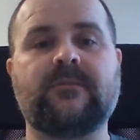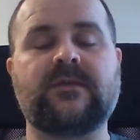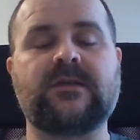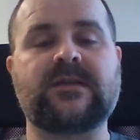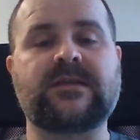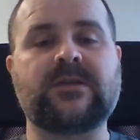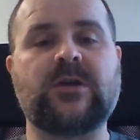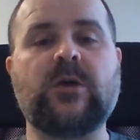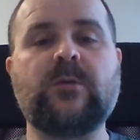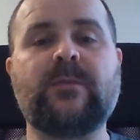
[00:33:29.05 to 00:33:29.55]

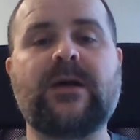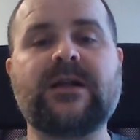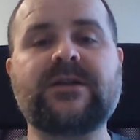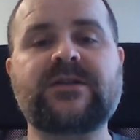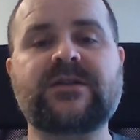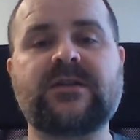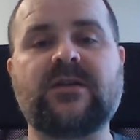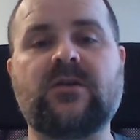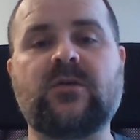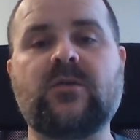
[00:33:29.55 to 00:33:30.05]
so much
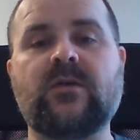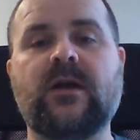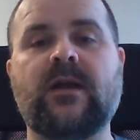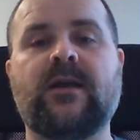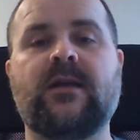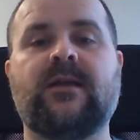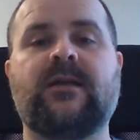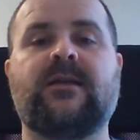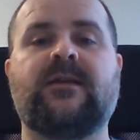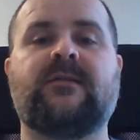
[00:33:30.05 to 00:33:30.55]
so
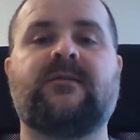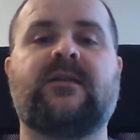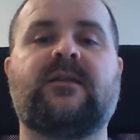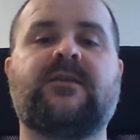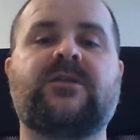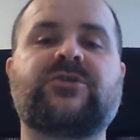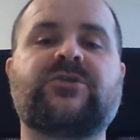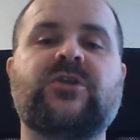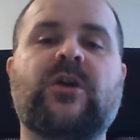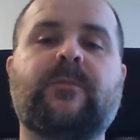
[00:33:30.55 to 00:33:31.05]
that
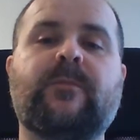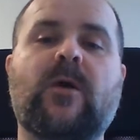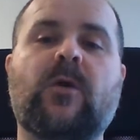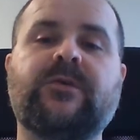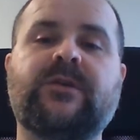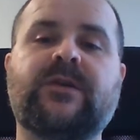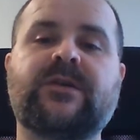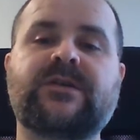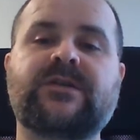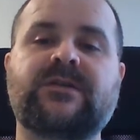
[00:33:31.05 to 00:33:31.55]
the shop
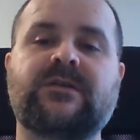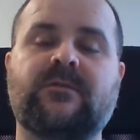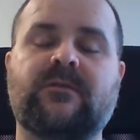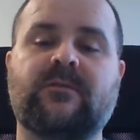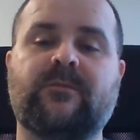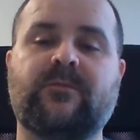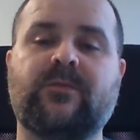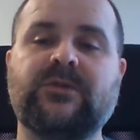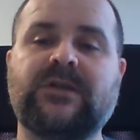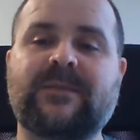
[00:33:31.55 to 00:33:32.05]
owners
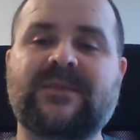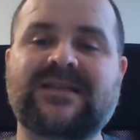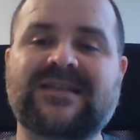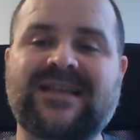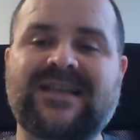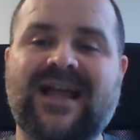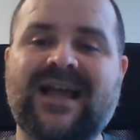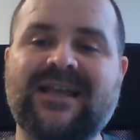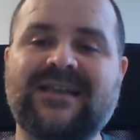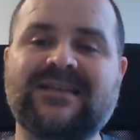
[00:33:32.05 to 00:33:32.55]
put up
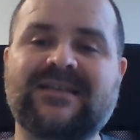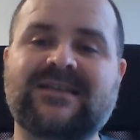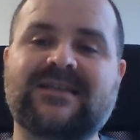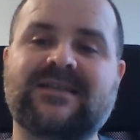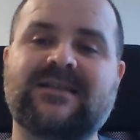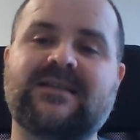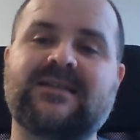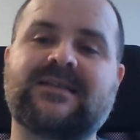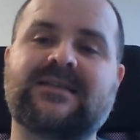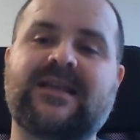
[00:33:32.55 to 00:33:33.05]

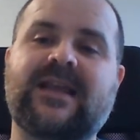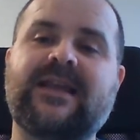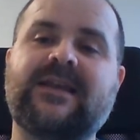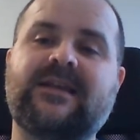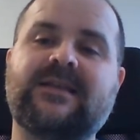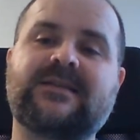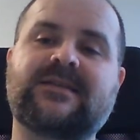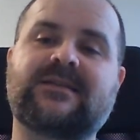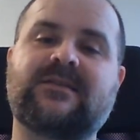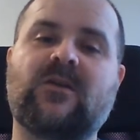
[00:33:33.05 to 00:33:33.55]
signs saying
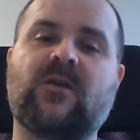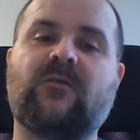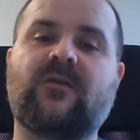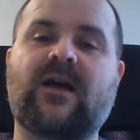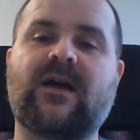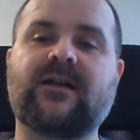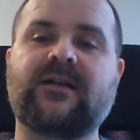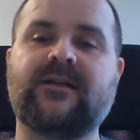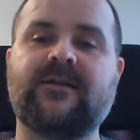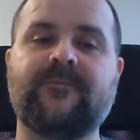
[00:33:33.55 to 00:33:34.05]
in
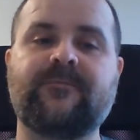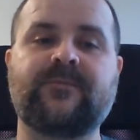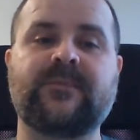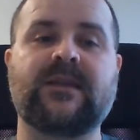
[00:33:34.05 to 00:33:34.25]
Slovak,